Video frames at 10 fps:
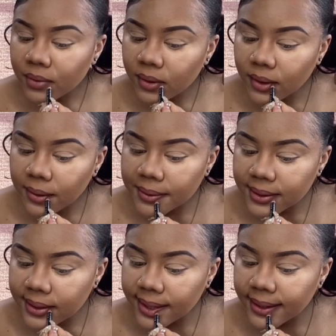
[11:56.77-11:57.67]
I would
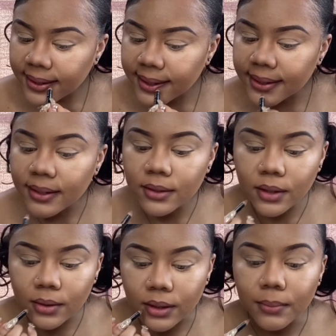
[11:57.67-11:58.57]
say, though,
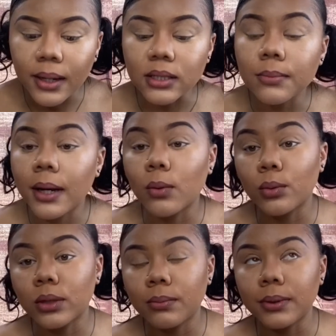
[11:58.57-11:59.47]
your best bet
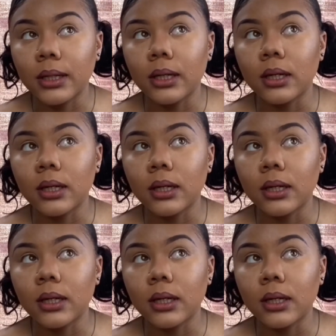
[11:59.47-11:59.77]
would be